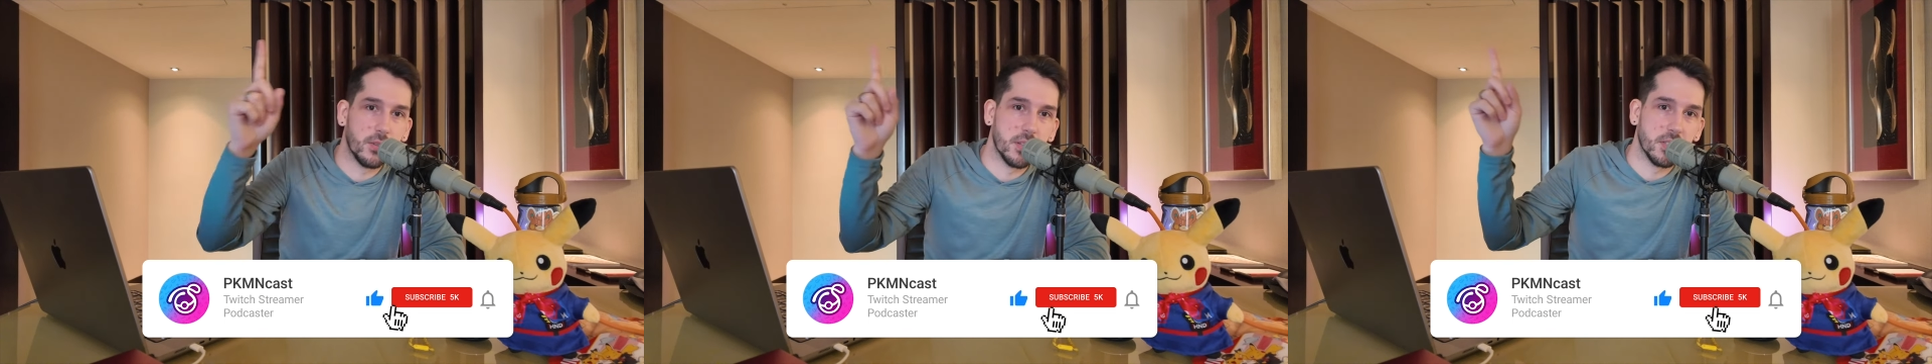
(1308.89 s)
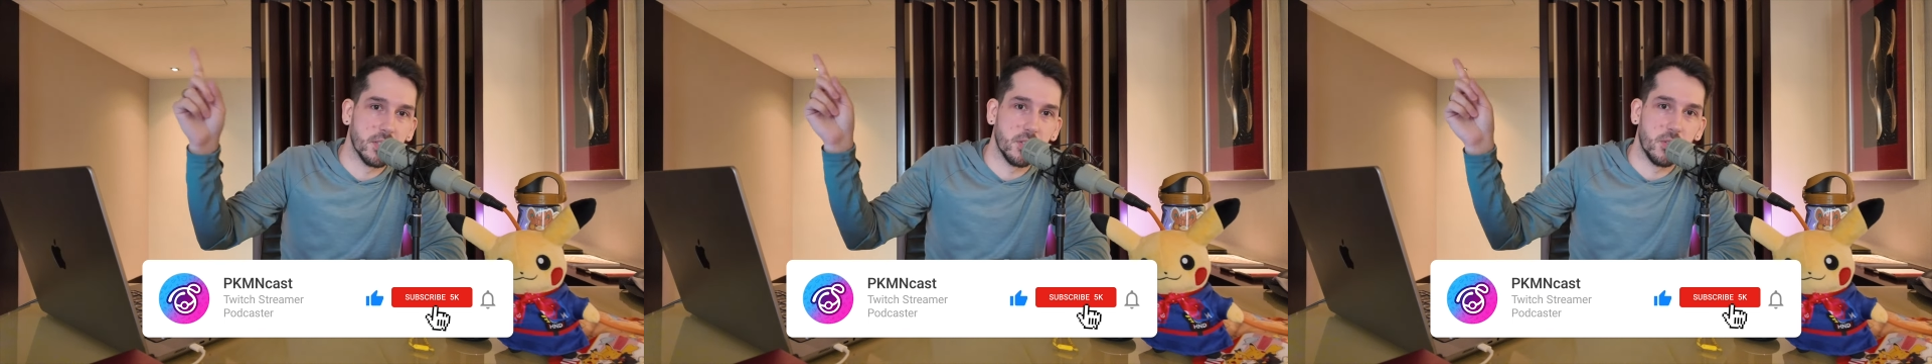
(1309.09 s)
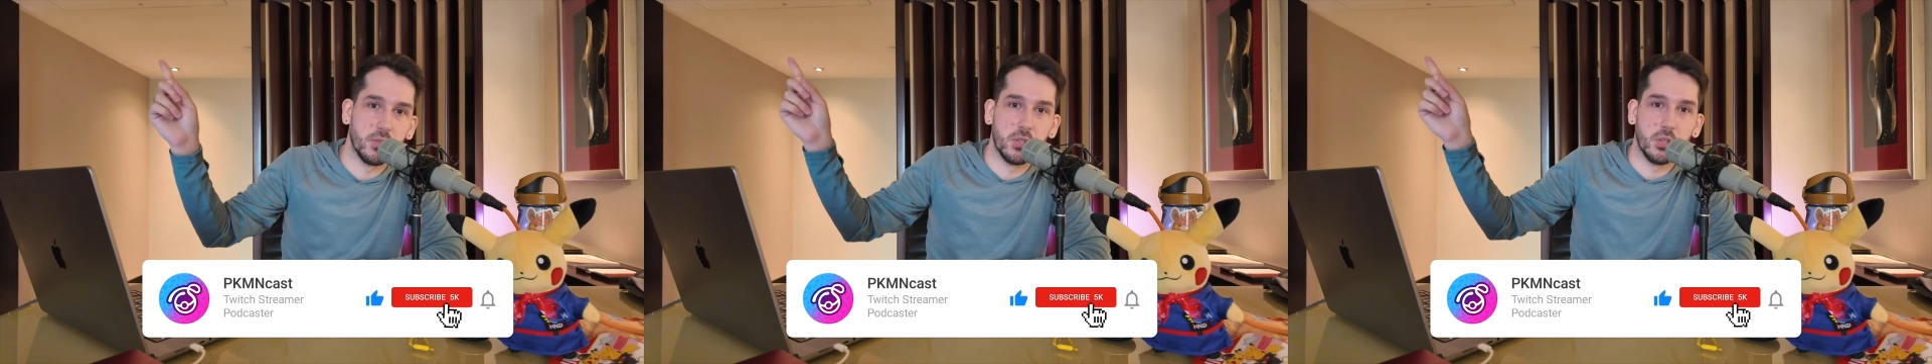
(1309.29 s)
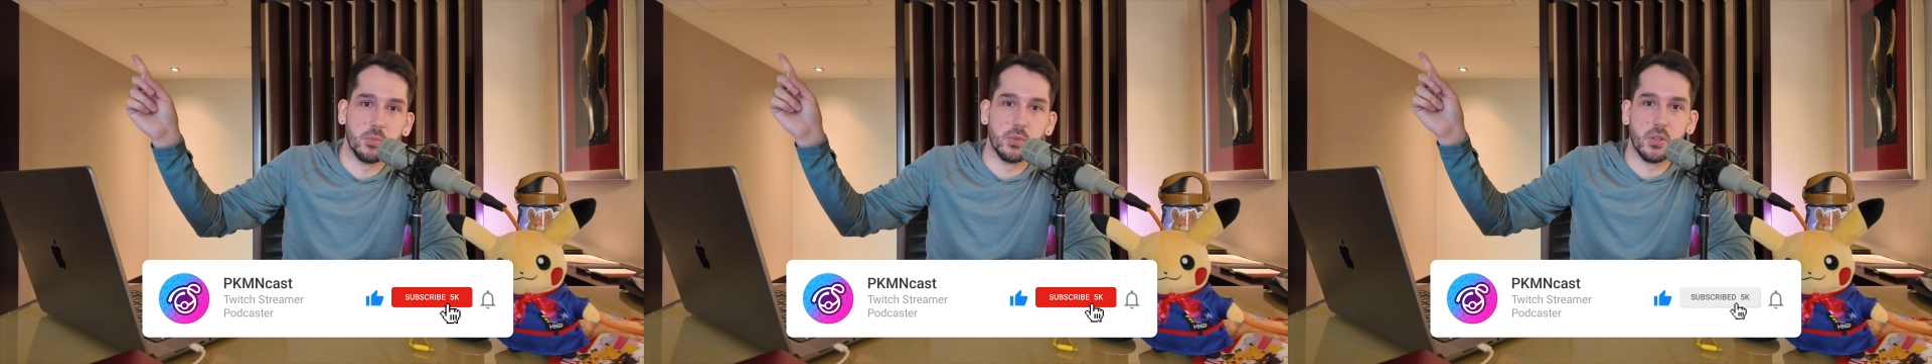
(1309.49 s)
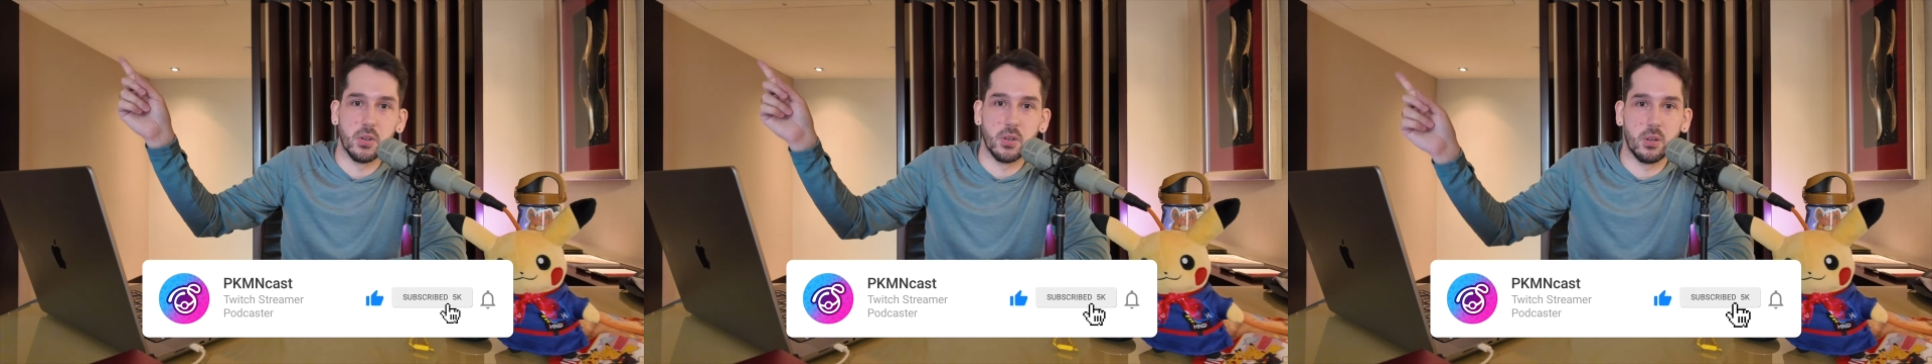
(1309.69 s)
This is
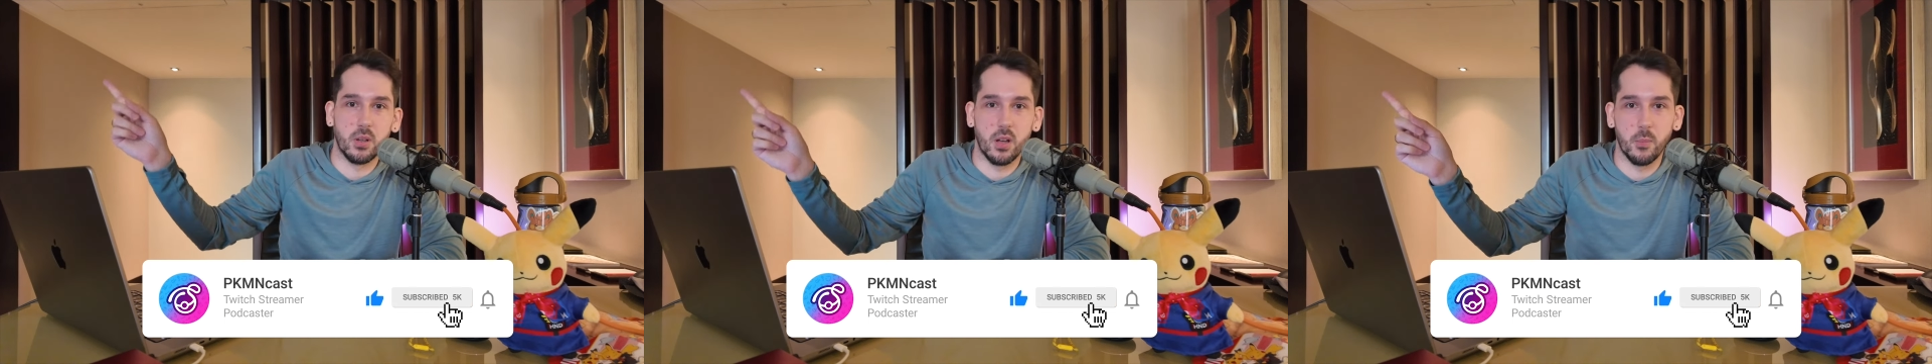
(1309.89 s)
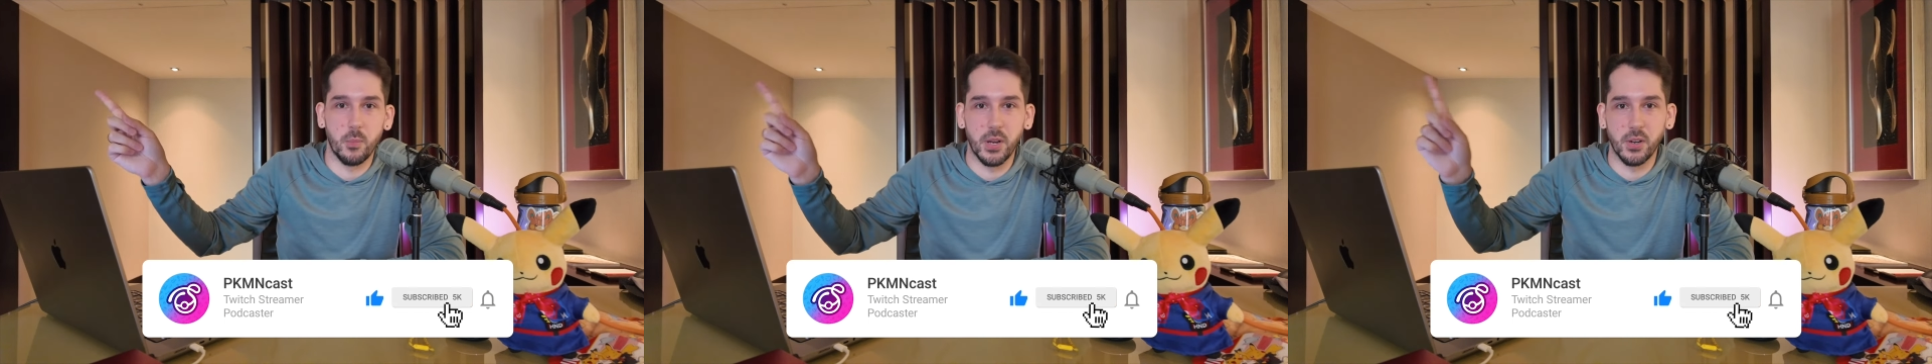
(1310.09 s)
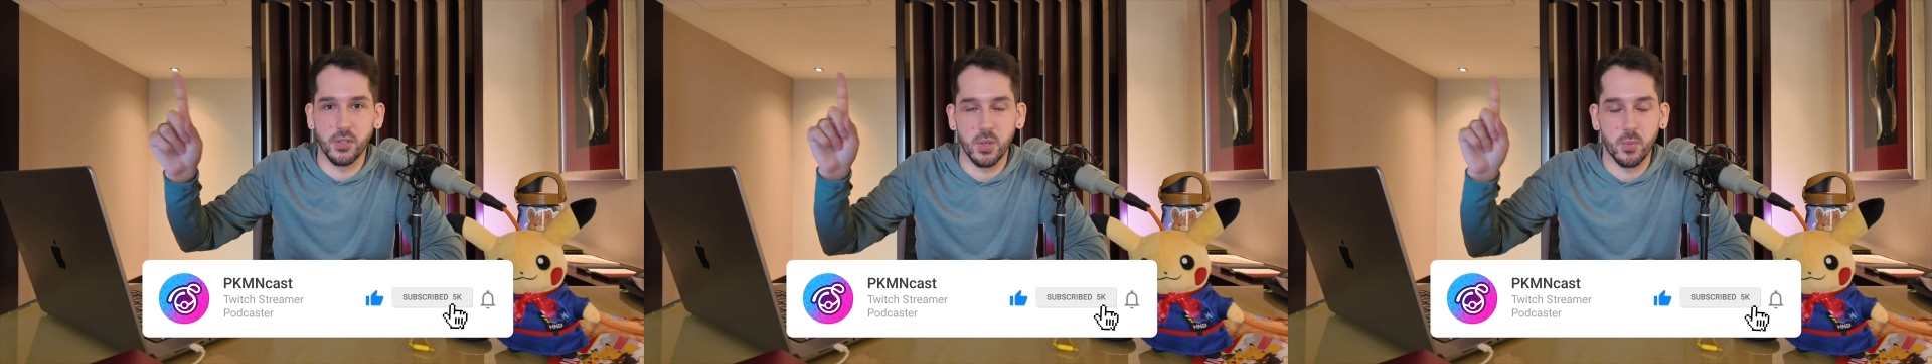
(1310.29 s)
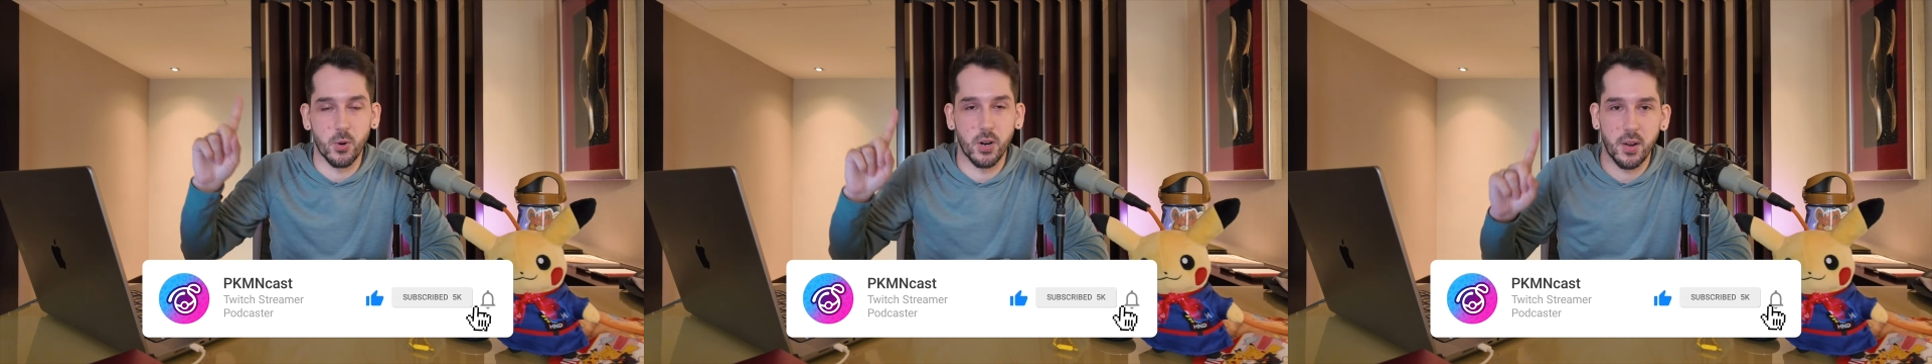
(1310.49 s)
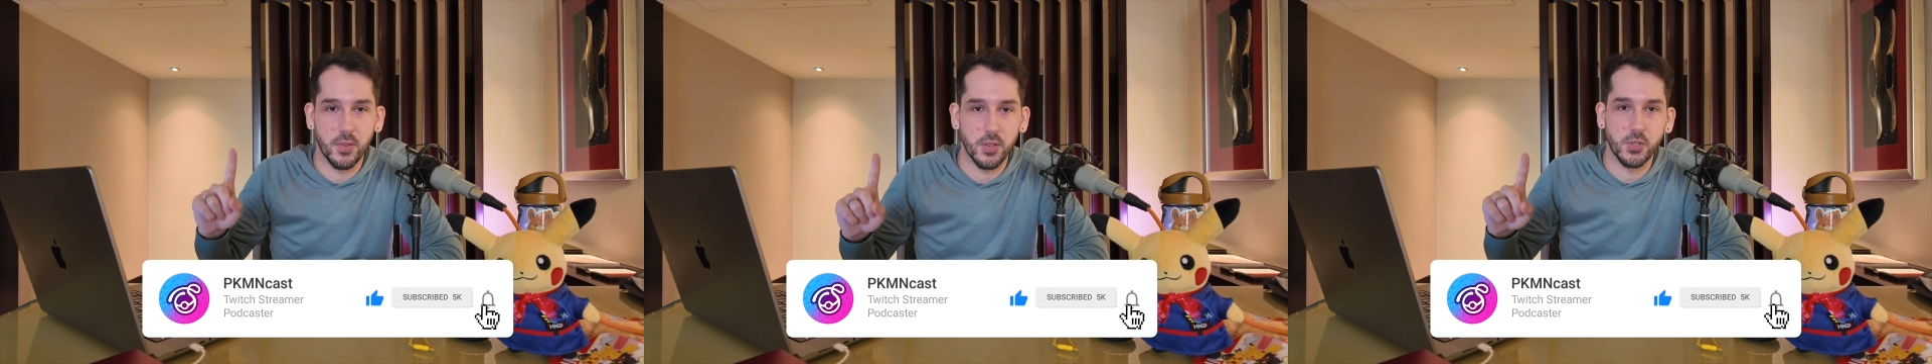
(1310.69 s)
YouTube, so it'll appear
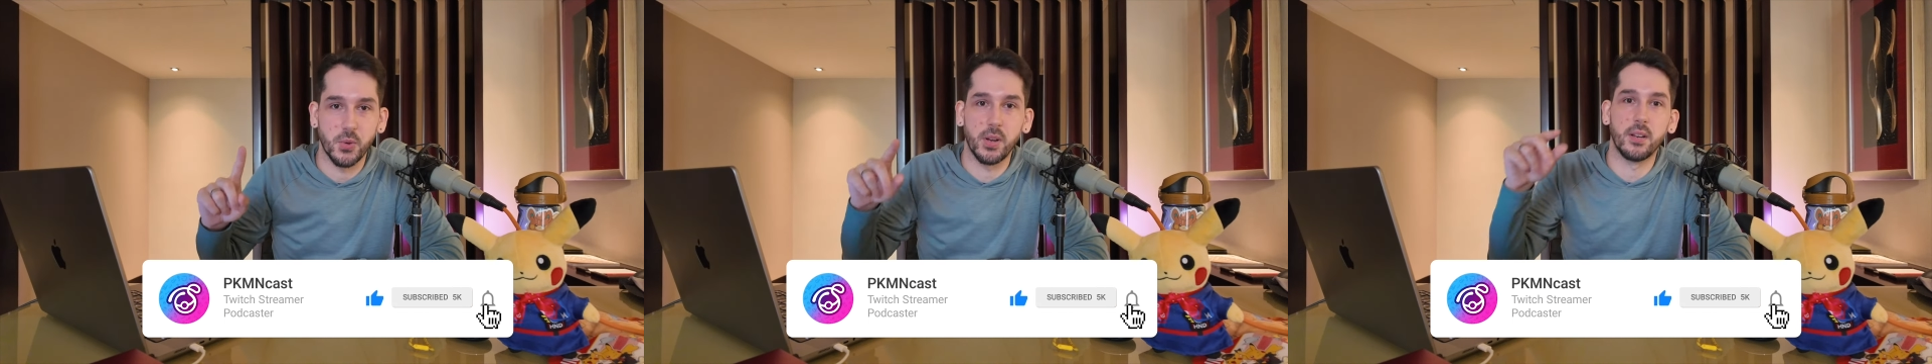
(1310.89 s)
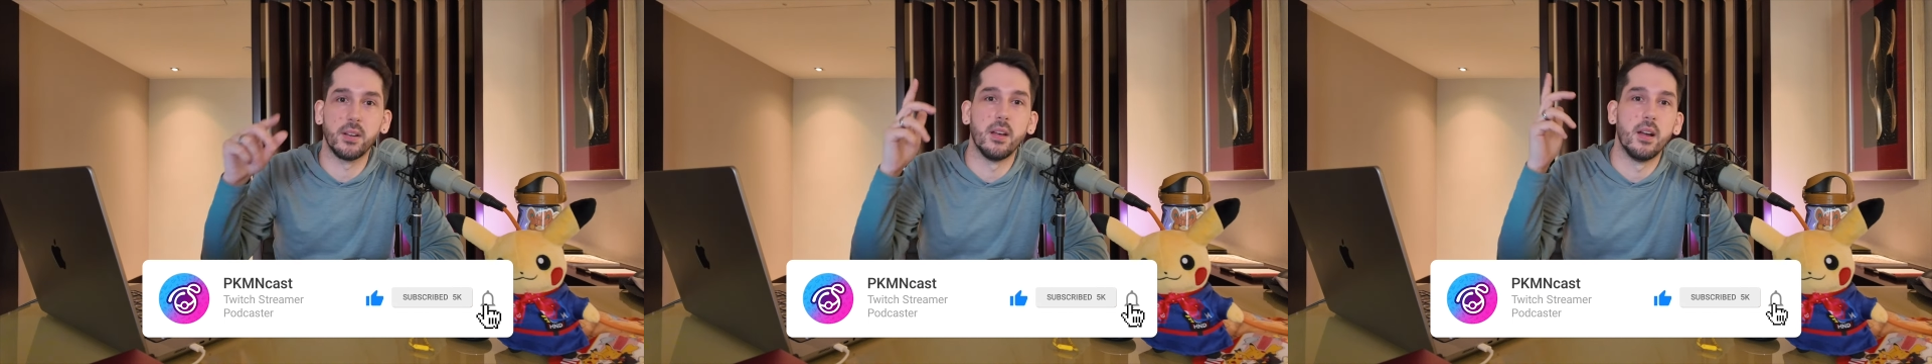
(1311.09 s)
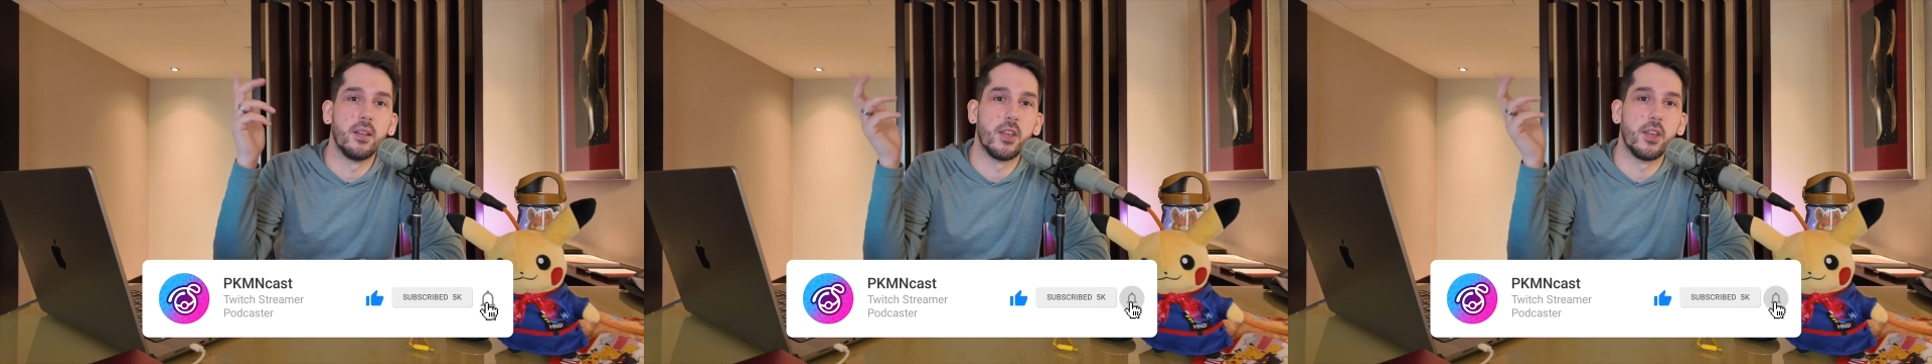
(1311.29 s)
somewhere on the screen